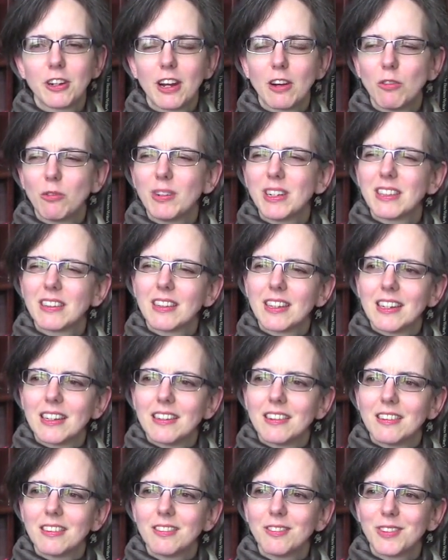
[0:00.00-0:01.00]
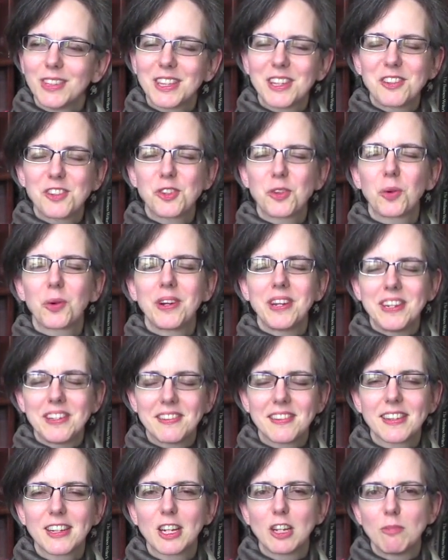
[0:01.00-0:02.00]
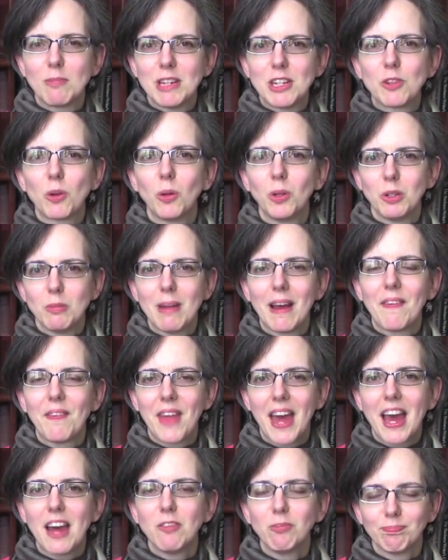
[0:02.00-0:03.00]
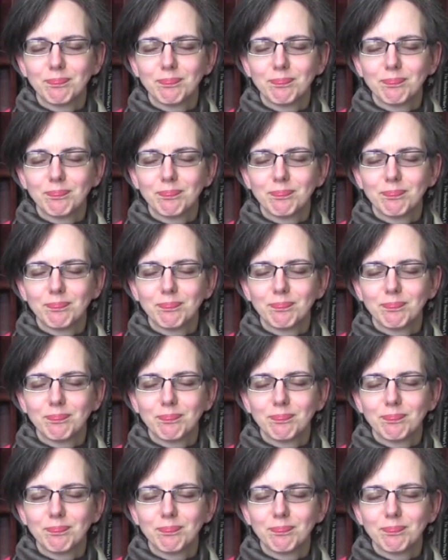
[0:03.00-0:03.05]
what the story is that can be told about that.